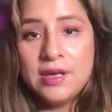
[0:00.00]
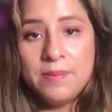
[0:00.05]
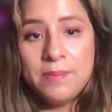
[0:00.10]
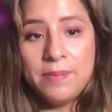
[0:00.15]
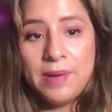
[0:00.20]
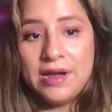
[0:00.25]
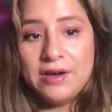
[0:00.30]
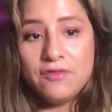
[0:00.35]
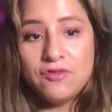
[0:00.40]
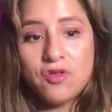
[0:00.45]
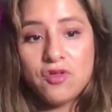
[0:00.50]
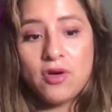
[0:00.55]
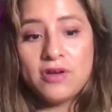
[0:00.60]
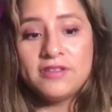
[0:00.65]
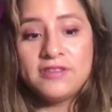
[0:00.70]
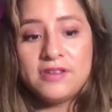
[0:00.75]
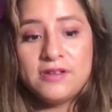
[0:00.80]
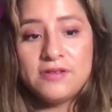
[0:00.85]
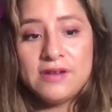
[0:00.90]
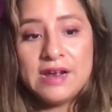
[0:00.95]
but of
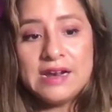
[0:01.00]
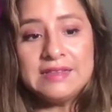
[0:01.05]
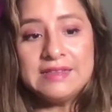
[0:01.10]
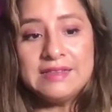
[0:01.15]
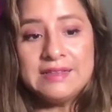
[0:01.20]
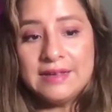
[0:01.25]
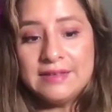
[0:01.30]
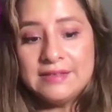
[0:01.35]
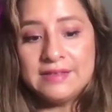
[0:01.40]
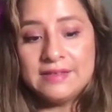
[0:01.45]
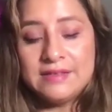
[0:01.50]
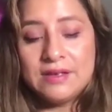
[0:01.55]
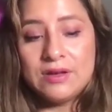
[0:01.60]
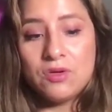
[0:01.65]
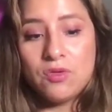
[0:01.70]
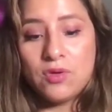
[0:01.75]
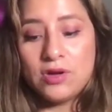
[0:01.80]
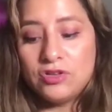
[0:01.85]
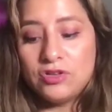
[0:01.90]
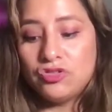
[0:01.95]
course the united states
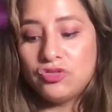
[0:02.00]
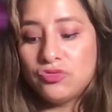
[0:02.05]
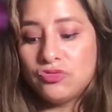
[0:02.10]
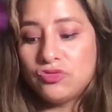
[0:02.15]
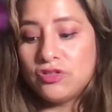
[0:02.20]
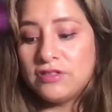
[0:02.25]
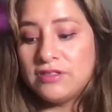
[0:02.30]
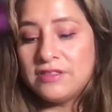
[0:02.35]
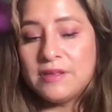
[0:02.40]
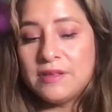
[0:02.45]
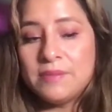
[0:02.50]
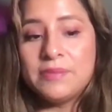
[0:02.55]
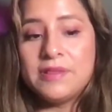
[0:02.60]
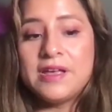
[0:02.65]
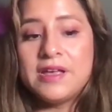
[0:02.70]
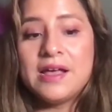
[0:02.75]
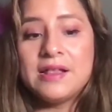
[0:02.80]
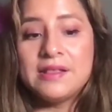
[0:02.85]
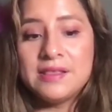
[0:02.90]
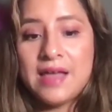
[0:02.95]
isn't going to just
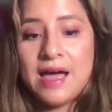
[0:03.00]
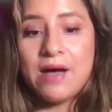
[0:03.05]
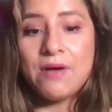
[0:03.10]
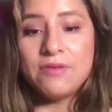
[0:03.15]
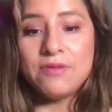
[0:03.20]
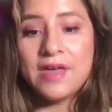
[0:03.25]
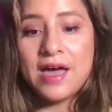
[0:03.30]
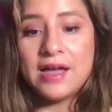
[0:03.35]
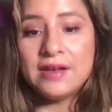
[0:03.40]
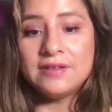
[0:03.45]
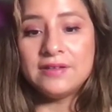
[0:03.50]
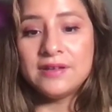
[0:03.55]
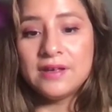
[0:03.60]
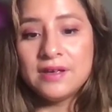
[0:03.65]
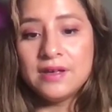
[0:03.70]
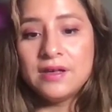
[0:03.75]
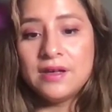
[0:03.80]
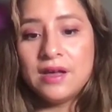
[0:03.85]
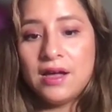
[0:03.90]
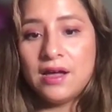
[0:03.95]
simply allow that
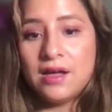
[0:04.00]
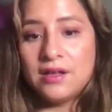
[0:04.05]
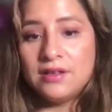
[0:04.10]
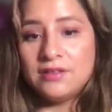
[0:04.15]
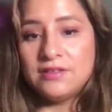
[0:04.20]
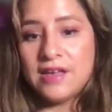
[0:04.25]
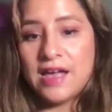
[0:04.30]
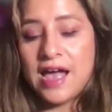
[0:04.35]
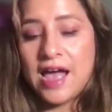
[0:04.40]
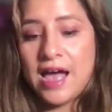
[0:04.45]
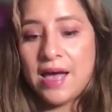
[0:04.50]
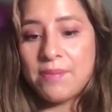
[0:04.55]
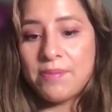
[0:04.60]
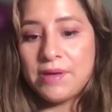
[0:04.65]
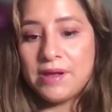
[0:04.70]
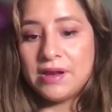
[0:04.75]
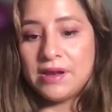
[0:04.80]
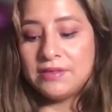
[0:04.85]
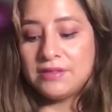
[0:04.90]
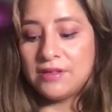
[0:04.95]
uh, to
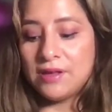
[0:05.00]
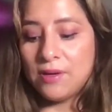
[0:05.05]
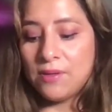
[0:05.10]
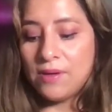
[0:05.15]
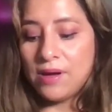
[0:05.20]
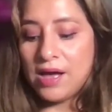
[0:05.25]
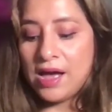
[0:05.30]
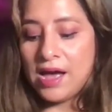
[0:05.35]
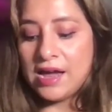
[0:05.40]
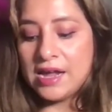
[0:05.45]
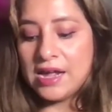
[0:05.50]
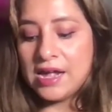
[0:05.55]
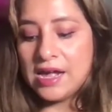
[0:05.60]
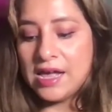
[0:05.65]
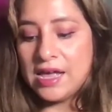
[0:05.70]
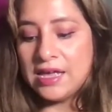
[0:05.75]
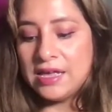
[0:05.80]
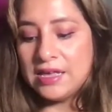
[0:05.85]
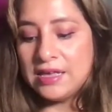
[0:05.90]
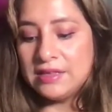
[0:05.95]
happen. And so, I
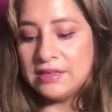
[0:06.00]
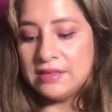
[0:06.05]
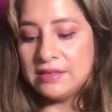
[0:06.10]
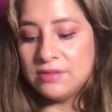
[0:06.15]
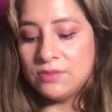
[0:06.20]
it,